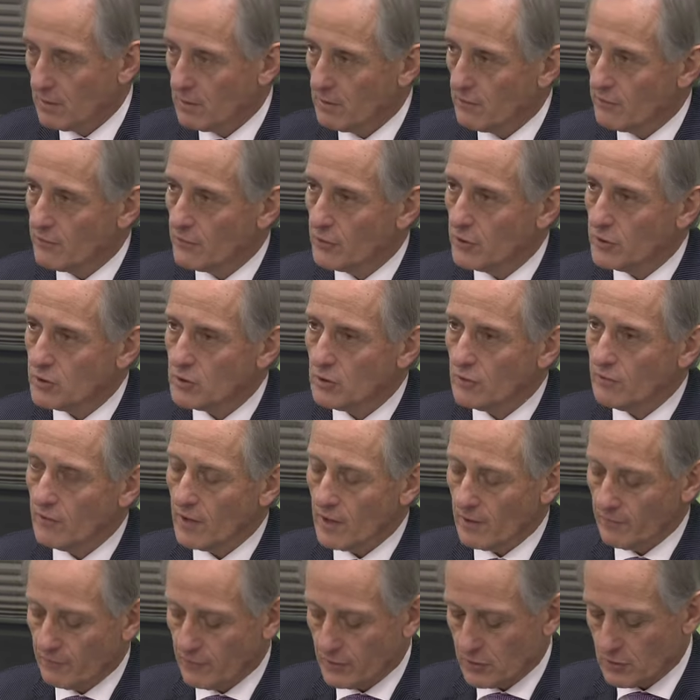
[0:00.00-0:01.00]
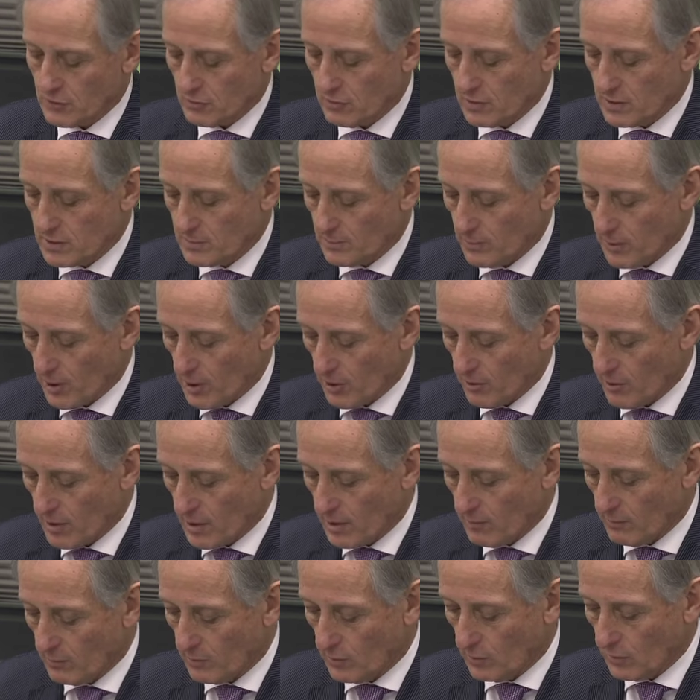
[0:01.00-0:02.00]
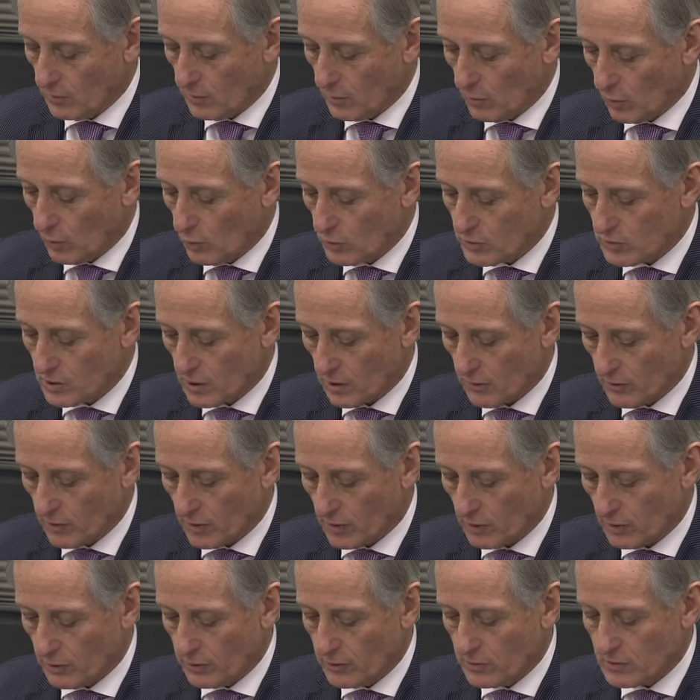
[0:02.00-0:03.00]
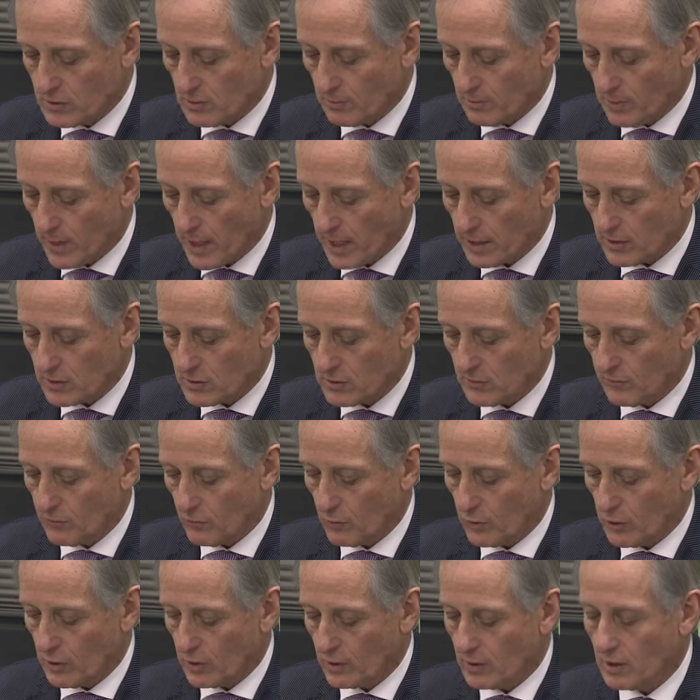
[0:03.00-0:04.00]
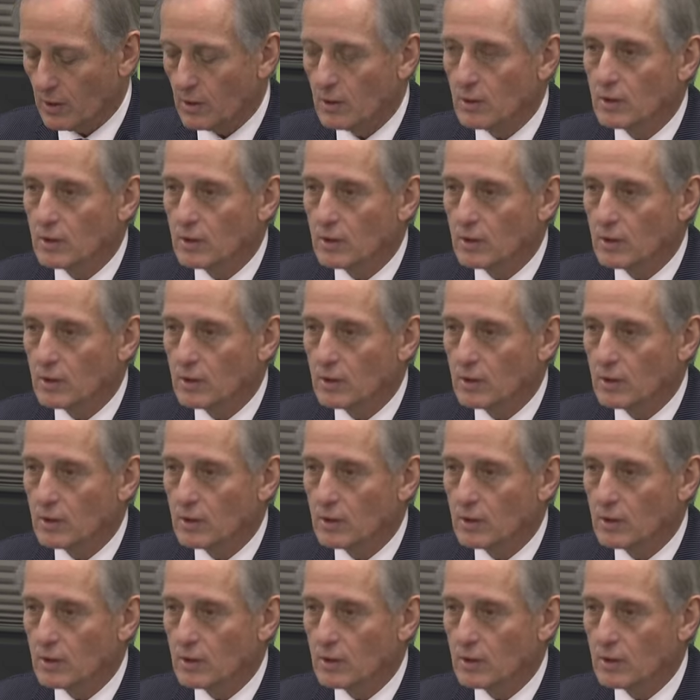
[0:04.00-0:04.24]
The future of our fisheries program will also include a package of work